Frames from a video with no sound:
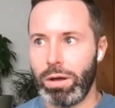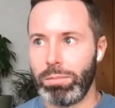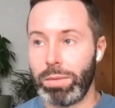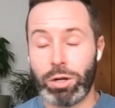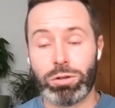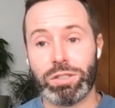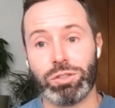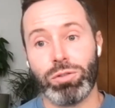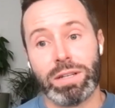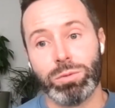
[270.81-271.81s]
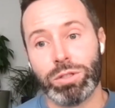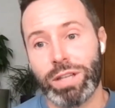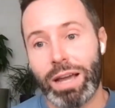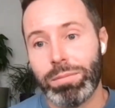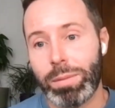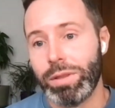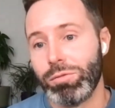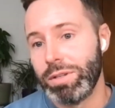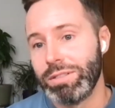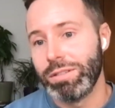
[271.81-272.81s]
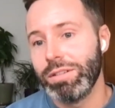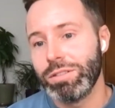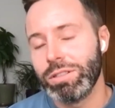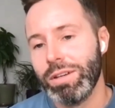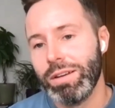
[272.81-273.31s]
minority stress, which came up in the research,